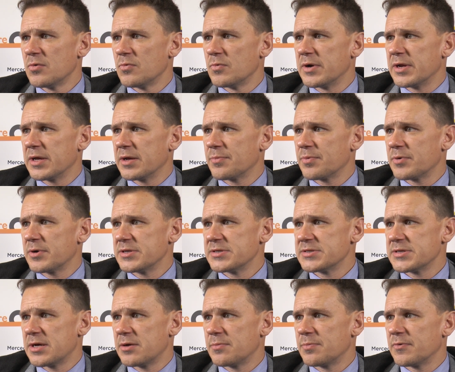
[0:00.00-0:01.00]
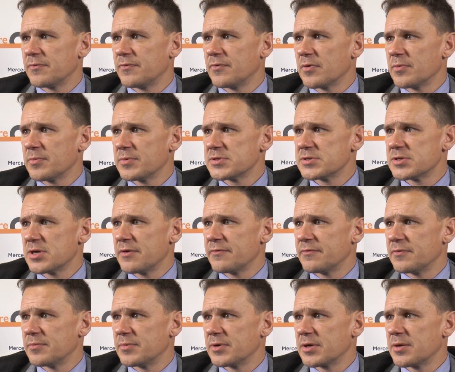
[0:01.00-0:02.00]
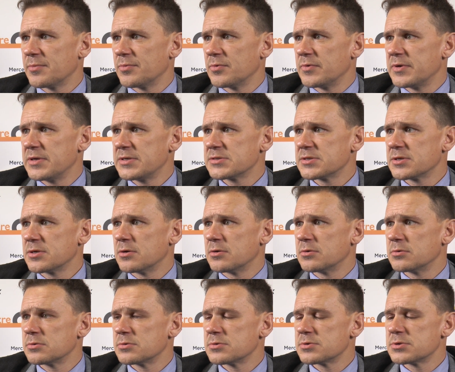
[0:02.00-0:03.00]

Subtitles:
winning a pretty sound performance off them a couple weeks ago.